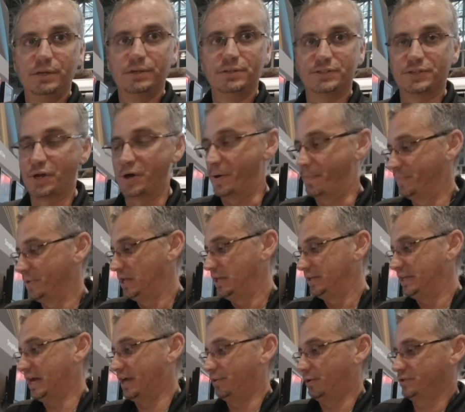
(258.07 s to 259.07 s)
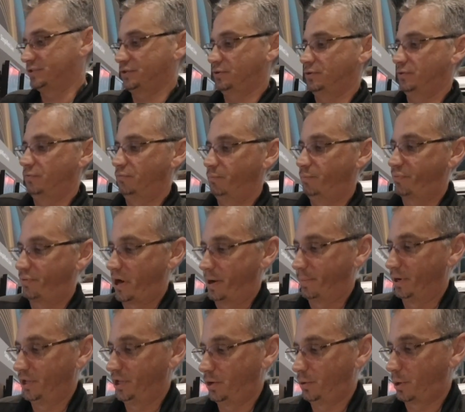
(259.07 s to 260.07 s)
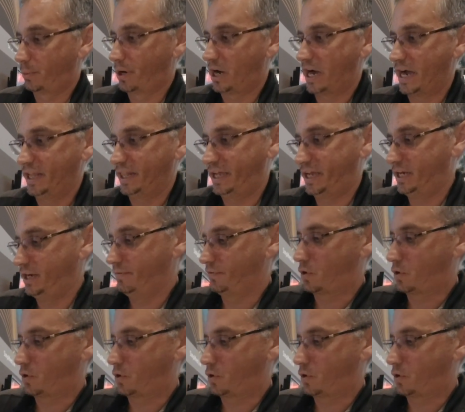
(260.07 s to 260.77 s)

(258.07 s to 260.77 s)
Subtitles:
So yeah, those are primarily where we're highlighting.